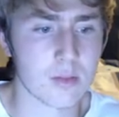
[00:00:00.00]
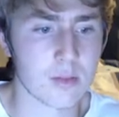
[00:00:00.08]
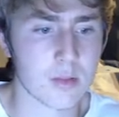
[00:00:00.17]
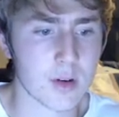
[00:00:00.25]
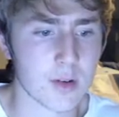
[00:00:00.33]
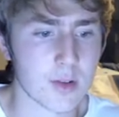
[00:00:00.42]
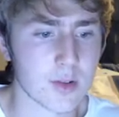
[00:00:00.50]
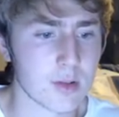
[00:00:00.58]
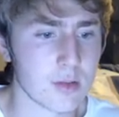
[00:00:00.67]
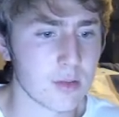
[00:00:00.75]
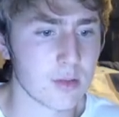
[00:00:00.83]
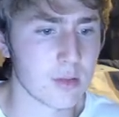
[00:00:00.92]
There it is.
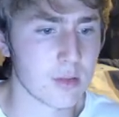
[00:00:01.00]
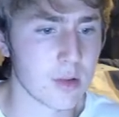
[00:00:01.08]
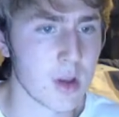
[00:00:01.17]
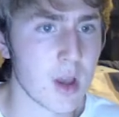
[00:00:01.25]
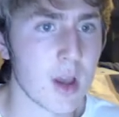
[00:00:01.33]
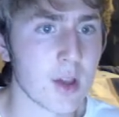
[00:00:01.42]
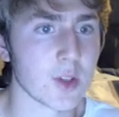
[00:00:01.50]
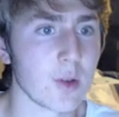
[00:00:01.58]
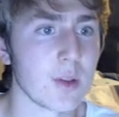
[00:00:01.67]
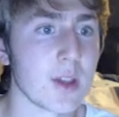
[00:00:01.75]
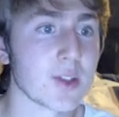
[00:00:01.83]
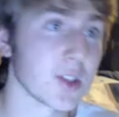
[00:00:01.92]
So
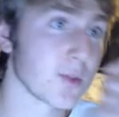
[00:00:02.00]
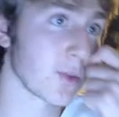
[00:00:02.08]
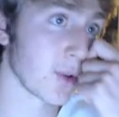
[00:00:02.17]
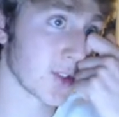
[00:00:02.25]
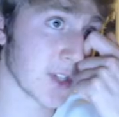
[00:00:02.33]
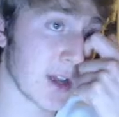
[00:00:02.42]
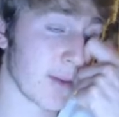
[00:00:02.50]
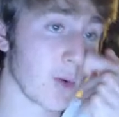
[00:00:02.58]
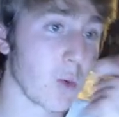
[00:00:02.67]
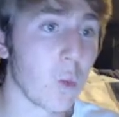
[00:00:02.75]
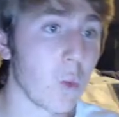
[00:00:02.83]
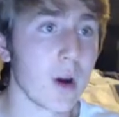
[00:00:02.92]
this is, for
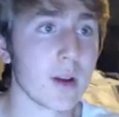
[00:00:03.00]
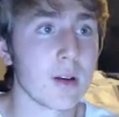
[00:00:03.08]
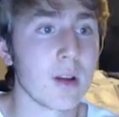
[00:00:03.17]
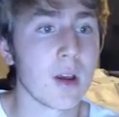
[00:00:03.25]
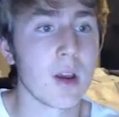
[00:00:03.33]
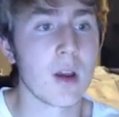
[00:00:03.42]
example, one